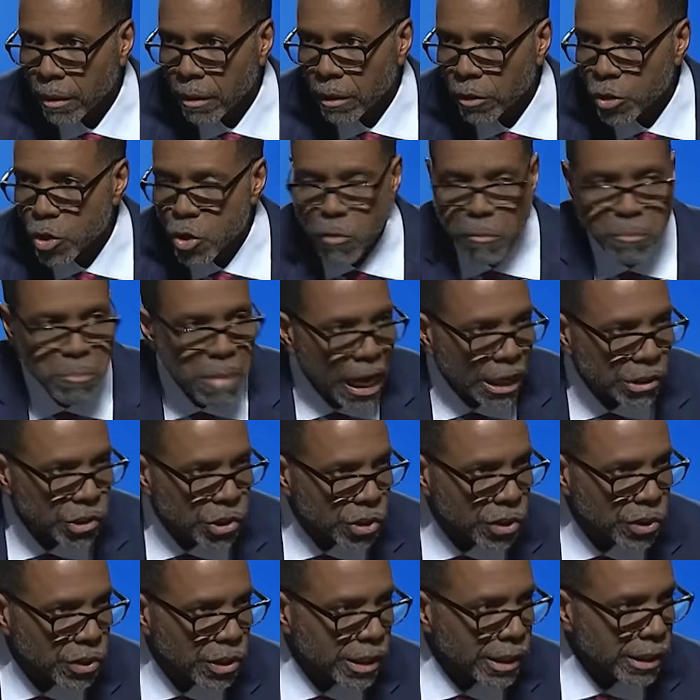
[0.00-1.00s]
You
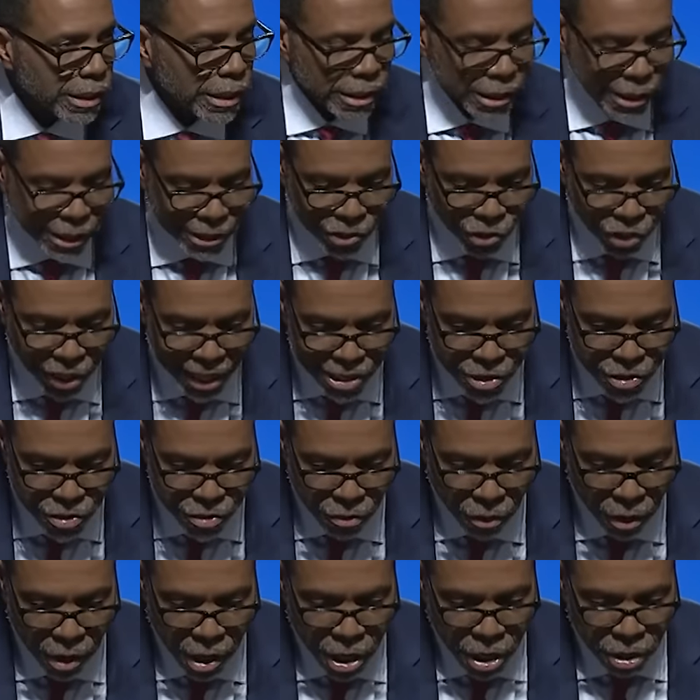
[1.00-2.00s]
must
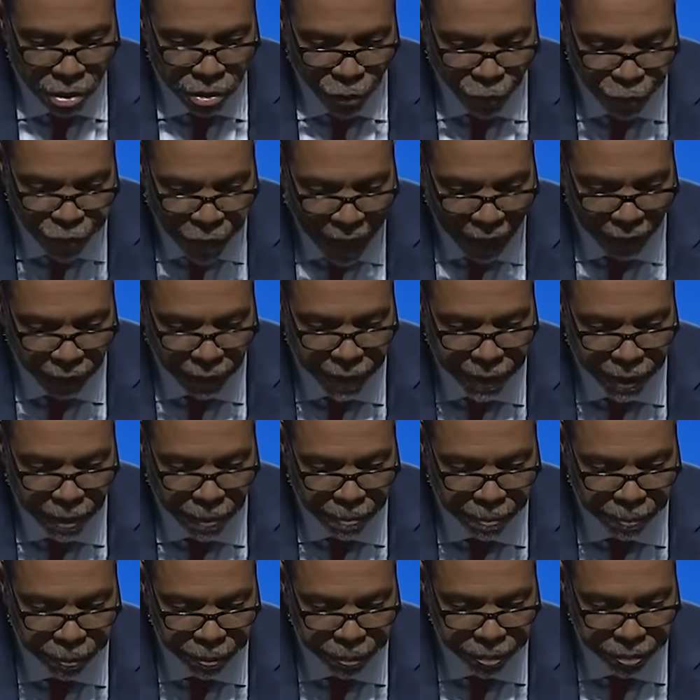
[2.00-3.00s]
continue to follow Him.
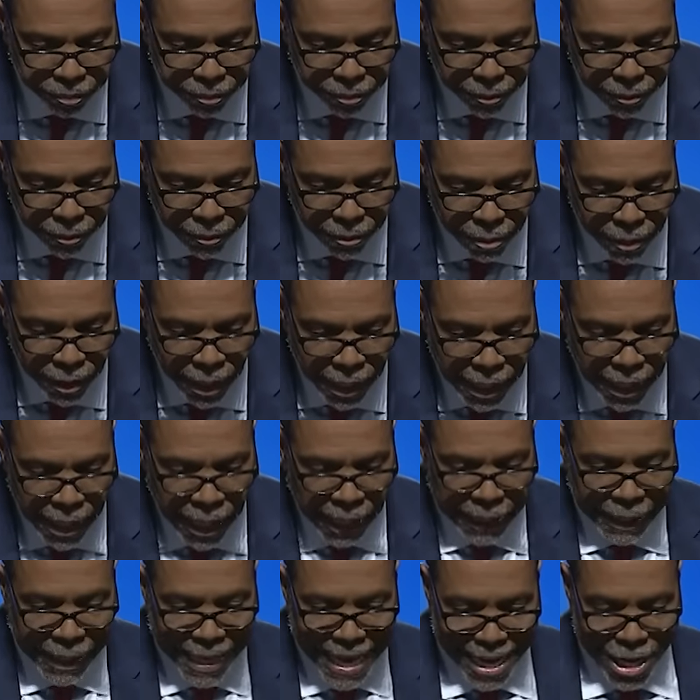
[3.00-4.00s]

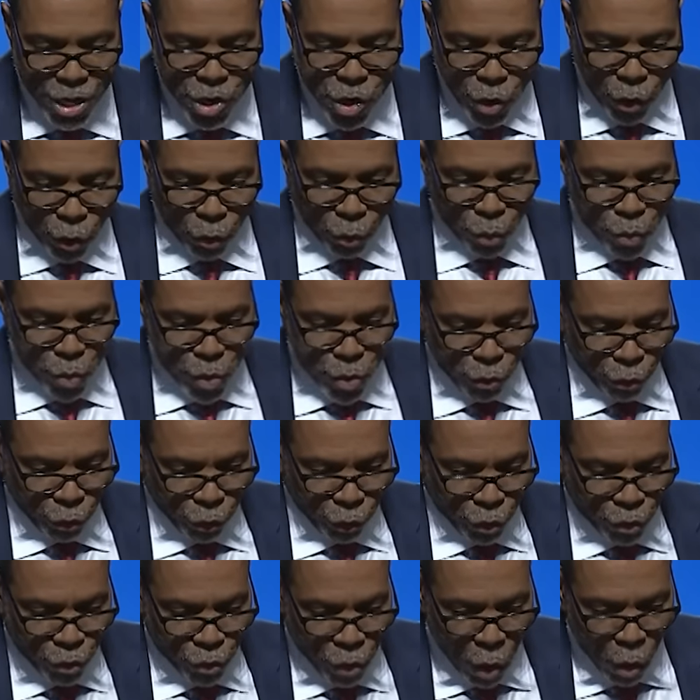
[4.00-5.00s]
Let your roots
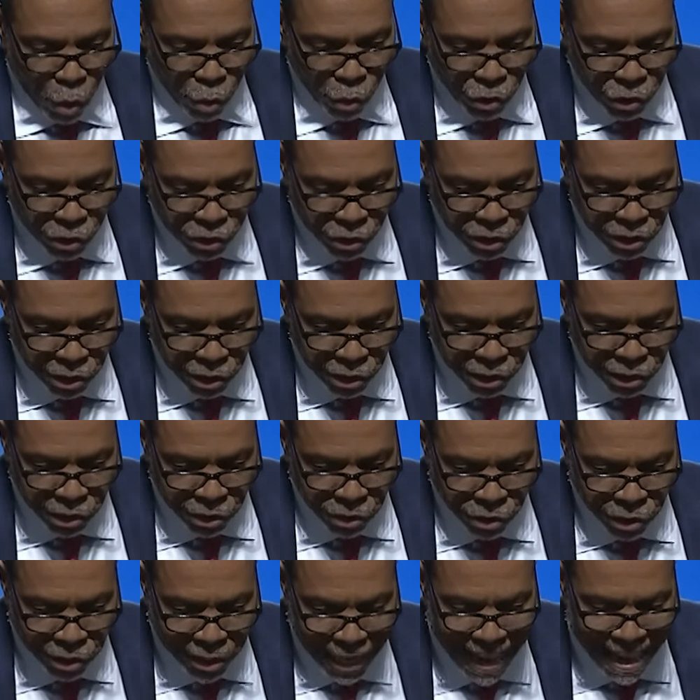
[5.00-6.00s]
grow
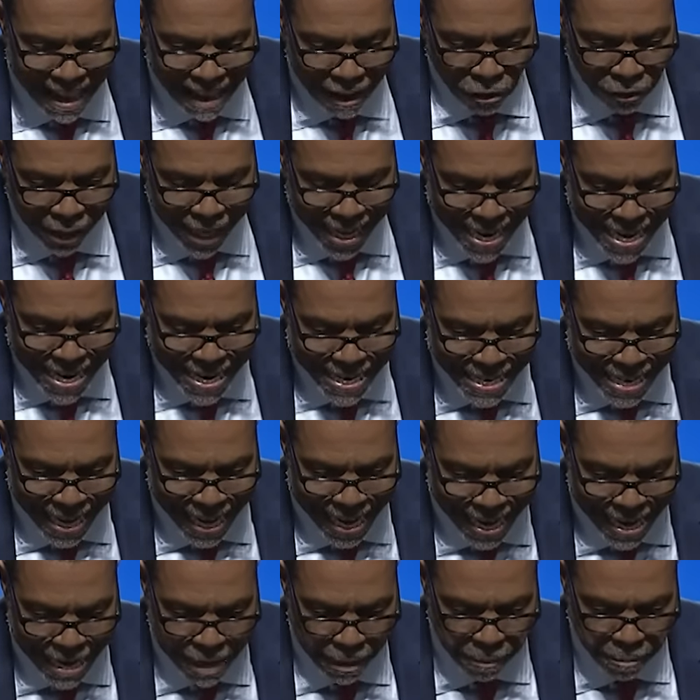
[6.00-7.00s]
down into
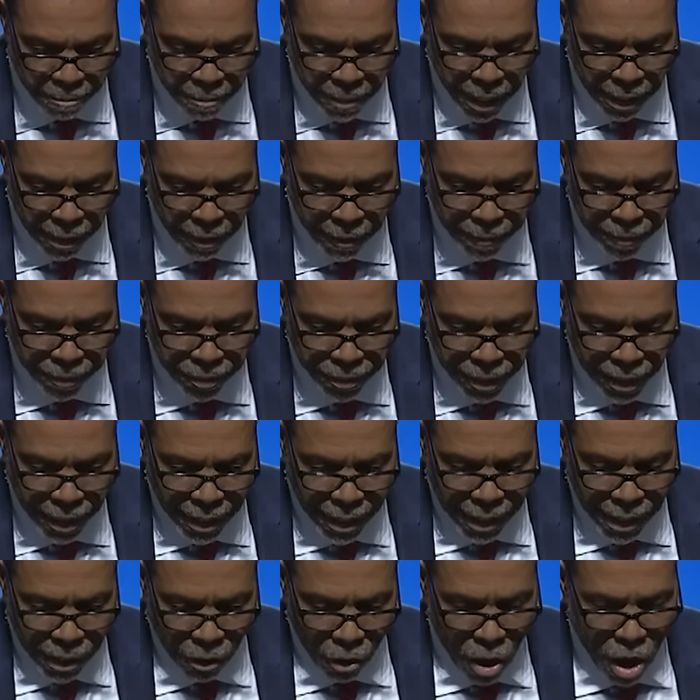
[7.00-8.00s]
Him.
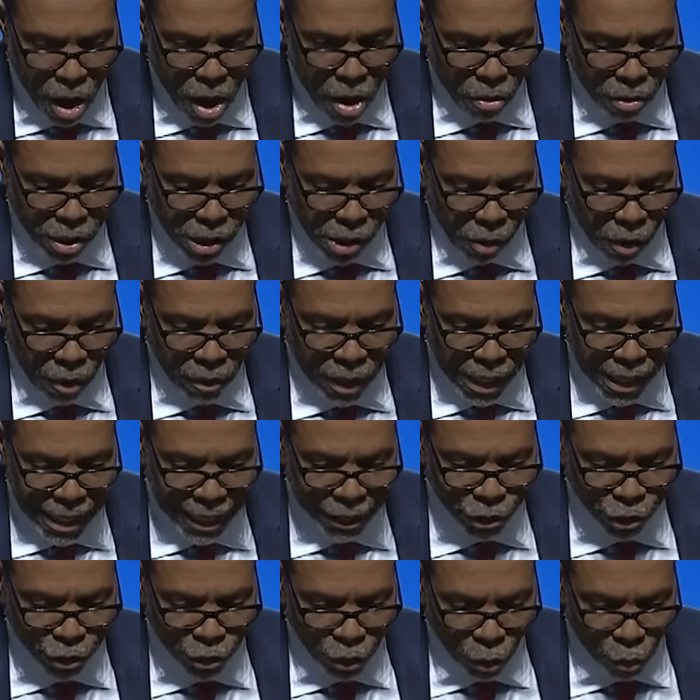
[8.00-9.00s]
Oh, glory.
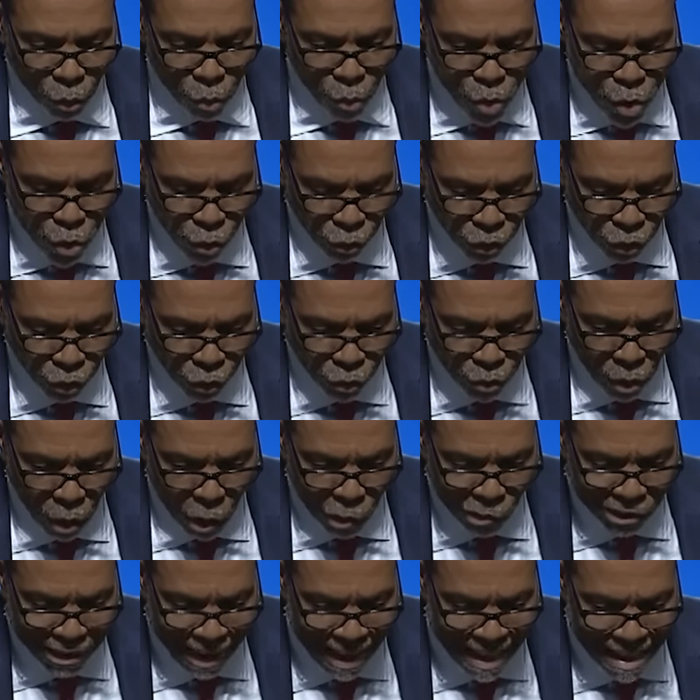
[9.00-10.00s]
Let your roots
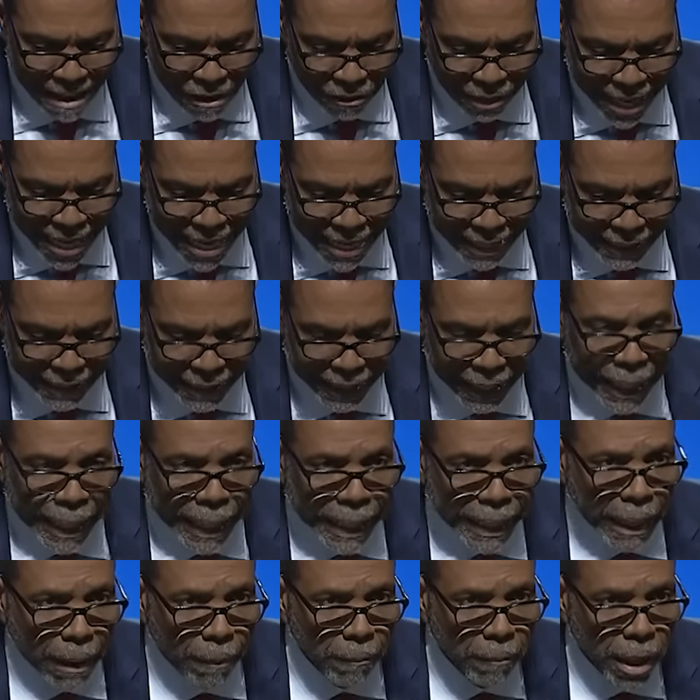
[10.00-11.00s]
grow down into
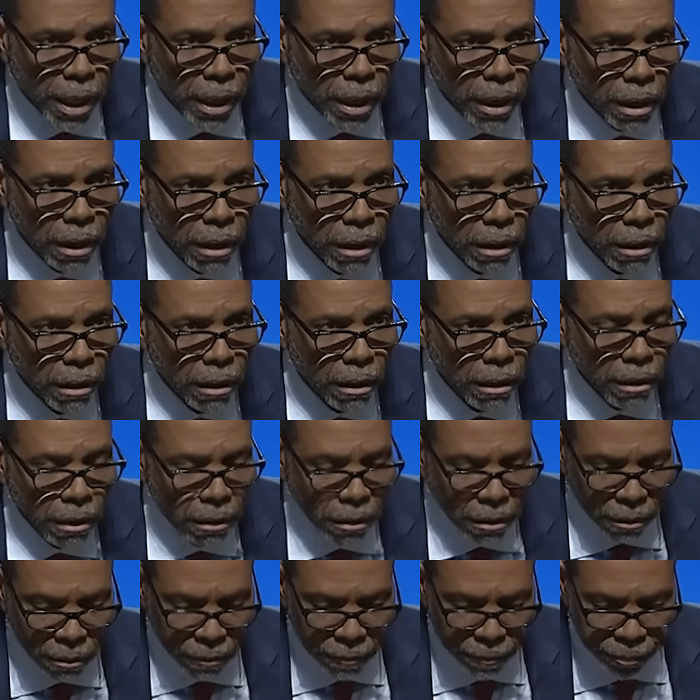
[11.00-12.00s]
Him.
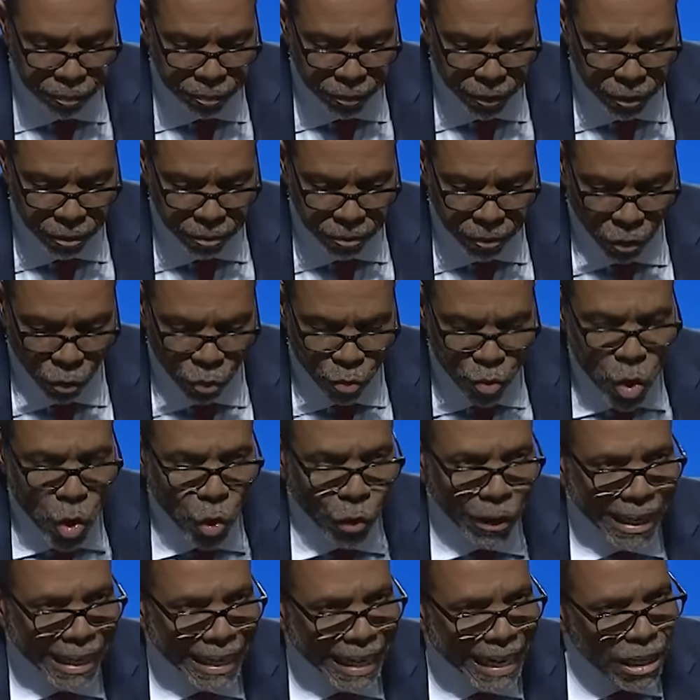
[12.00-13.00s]

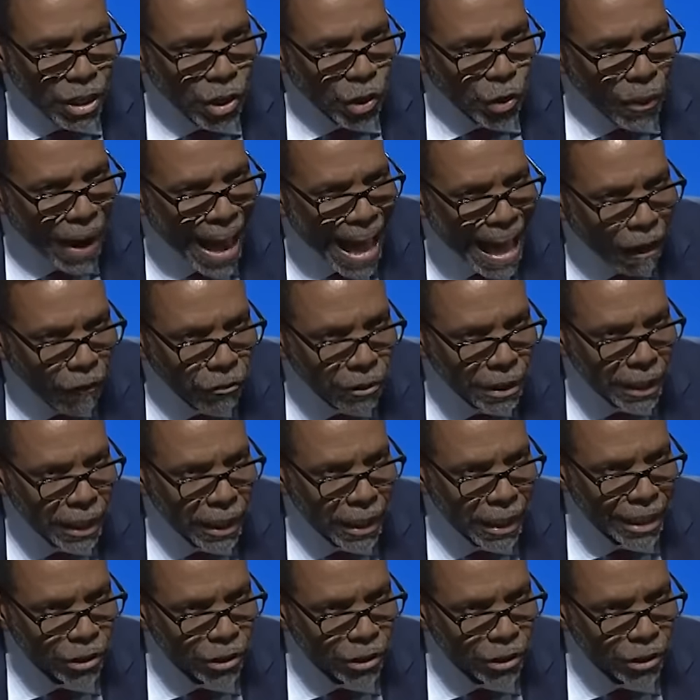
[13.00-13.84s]
Rooted and grounded.